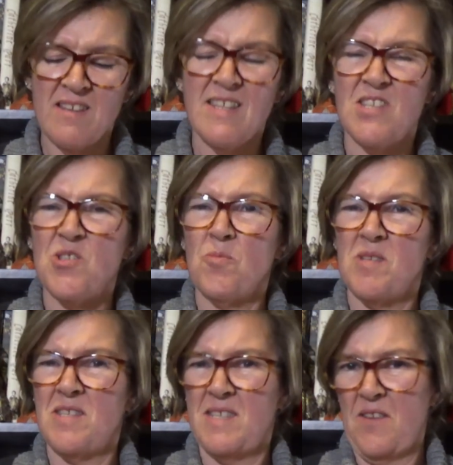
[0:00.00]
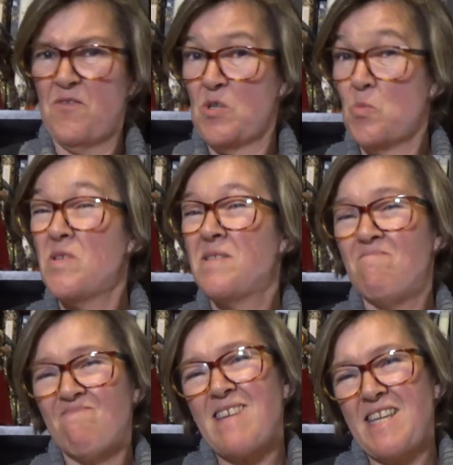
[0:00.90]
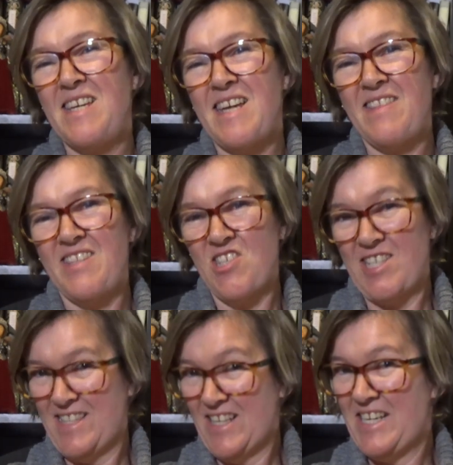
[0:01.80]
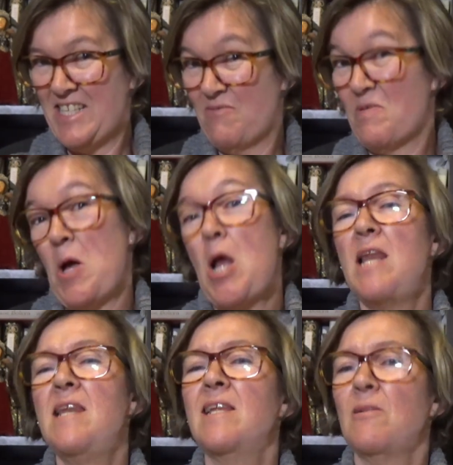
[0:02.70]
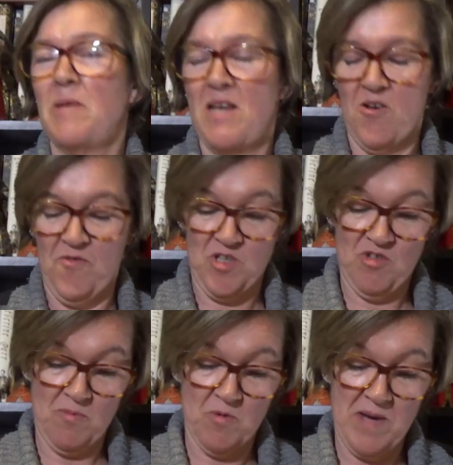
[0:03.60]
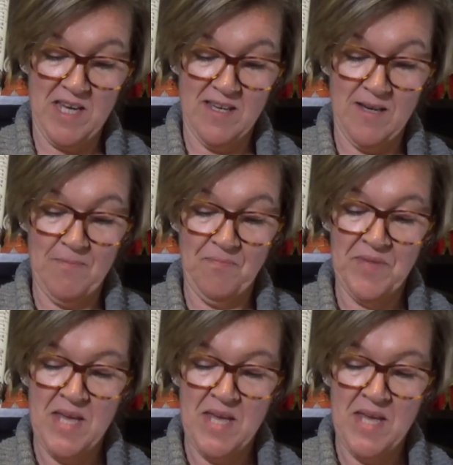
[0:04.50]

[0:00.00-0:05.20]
this Thomas Stafford was, you get the gist that he's a little bit of a troublemaker.